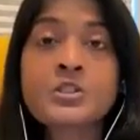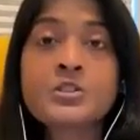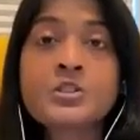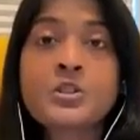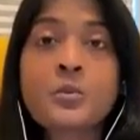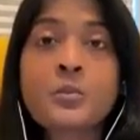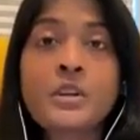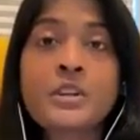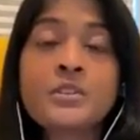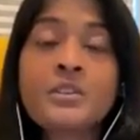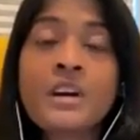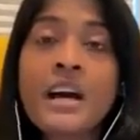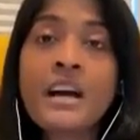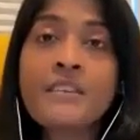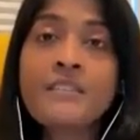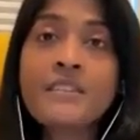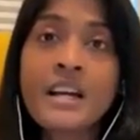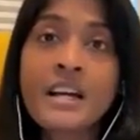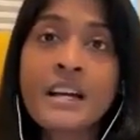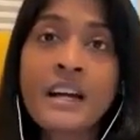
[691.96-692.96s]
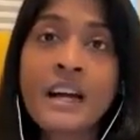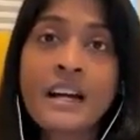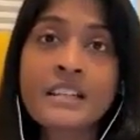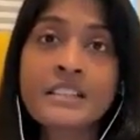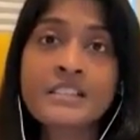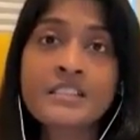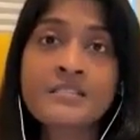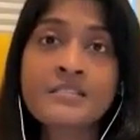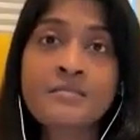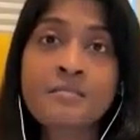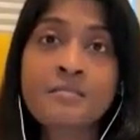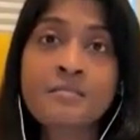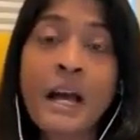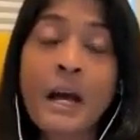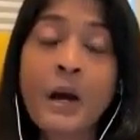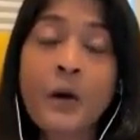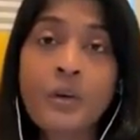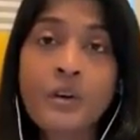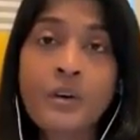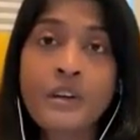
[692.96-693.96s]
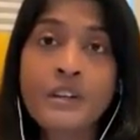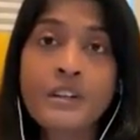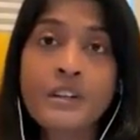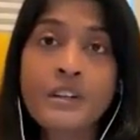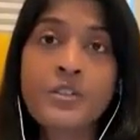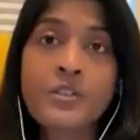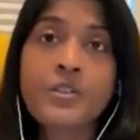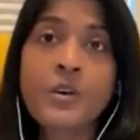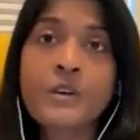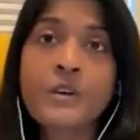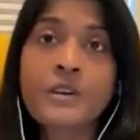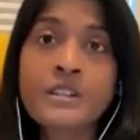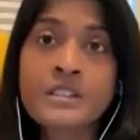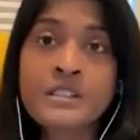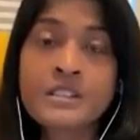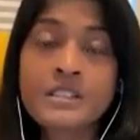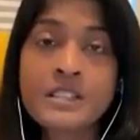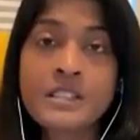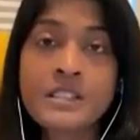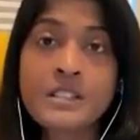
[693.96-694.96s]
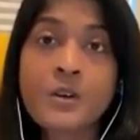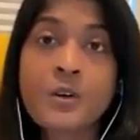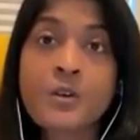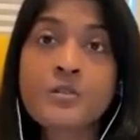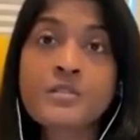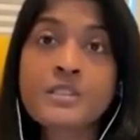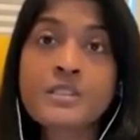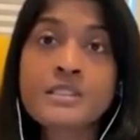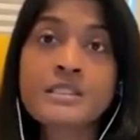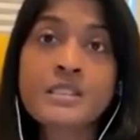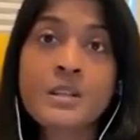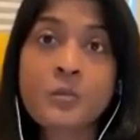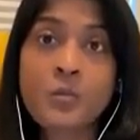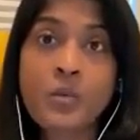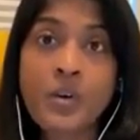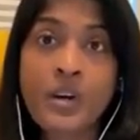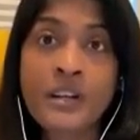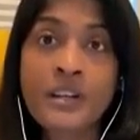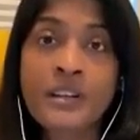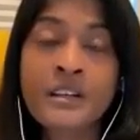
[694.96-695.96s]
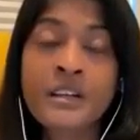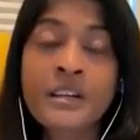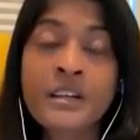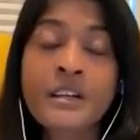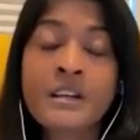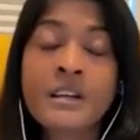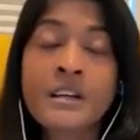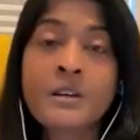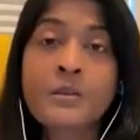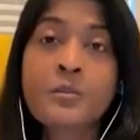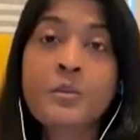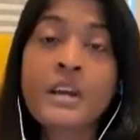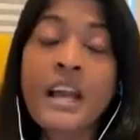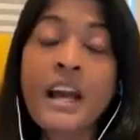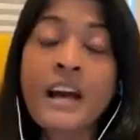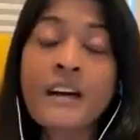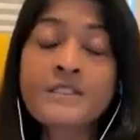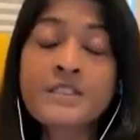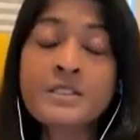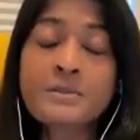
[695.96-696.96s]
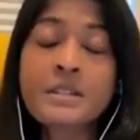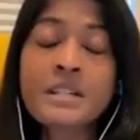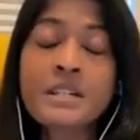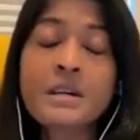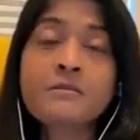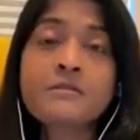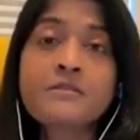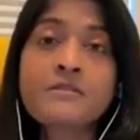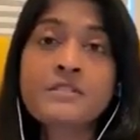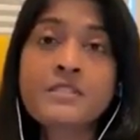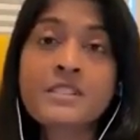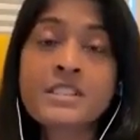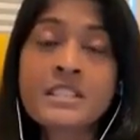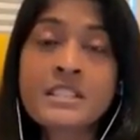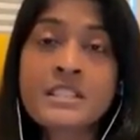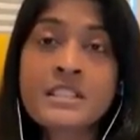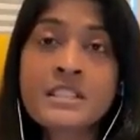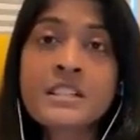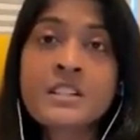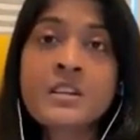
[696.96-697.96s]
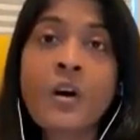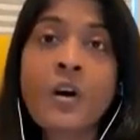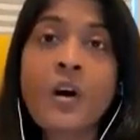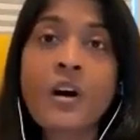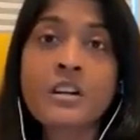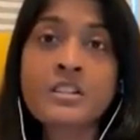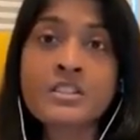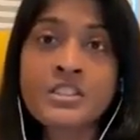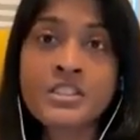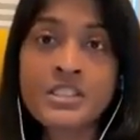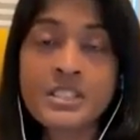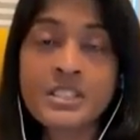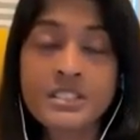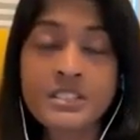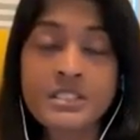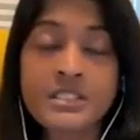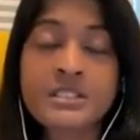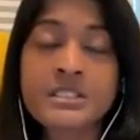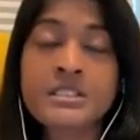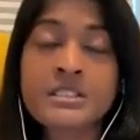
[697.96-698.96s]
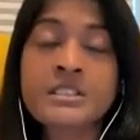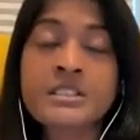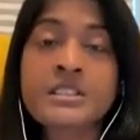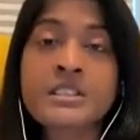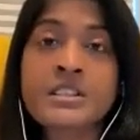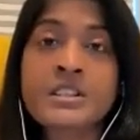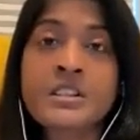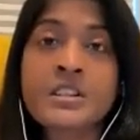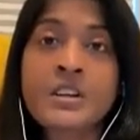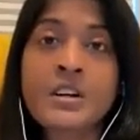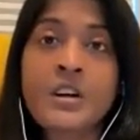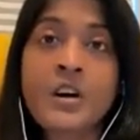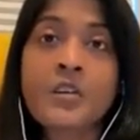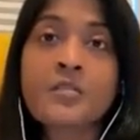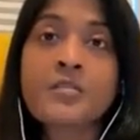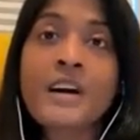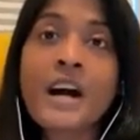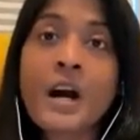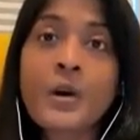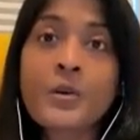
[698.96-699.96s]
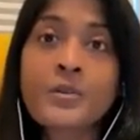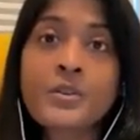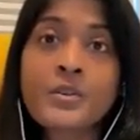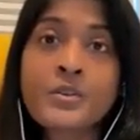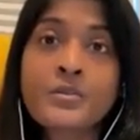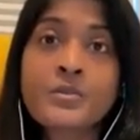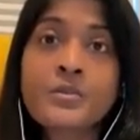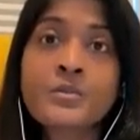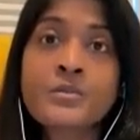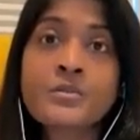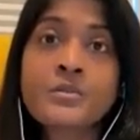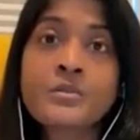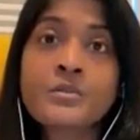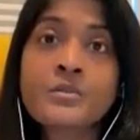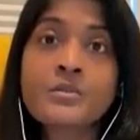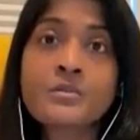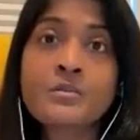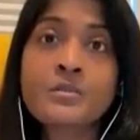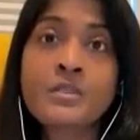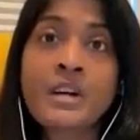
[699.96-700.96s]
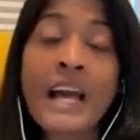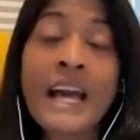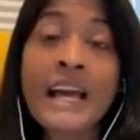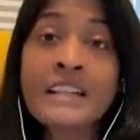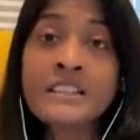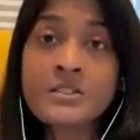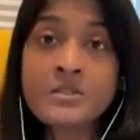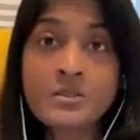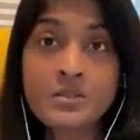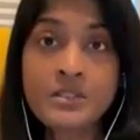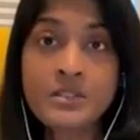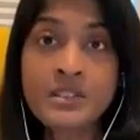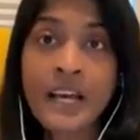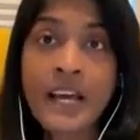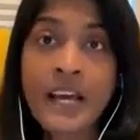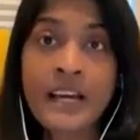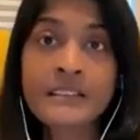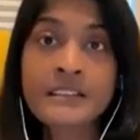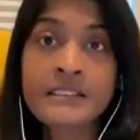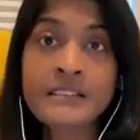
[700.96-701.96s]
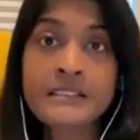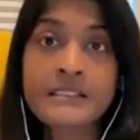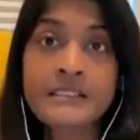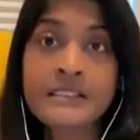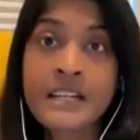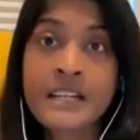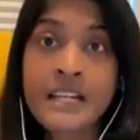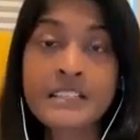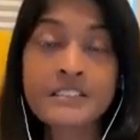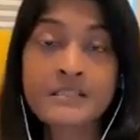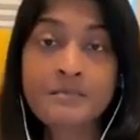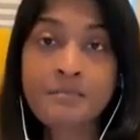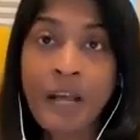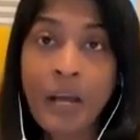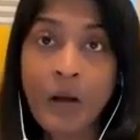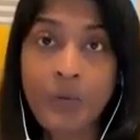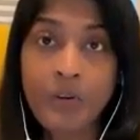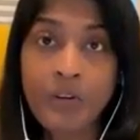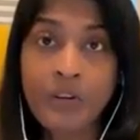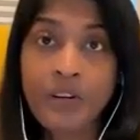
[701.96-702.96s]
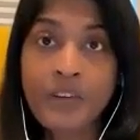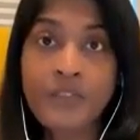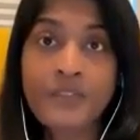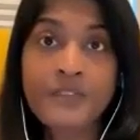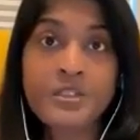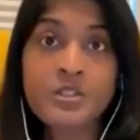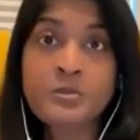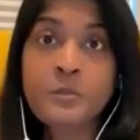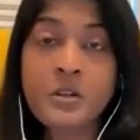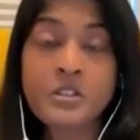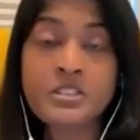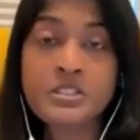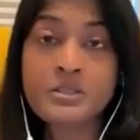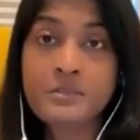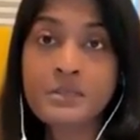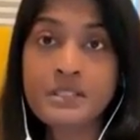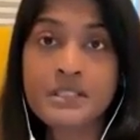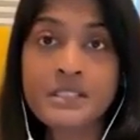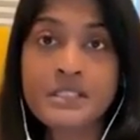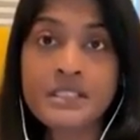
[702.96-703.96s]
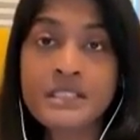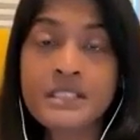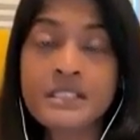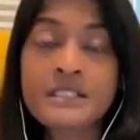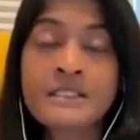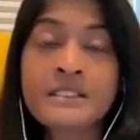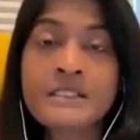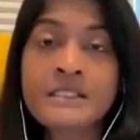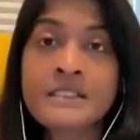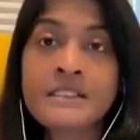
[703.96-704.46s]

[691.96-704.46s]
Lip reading: So when you have that kind of power and authority over someone, we have to become really conscious of how you handle that kind of power and responsibility,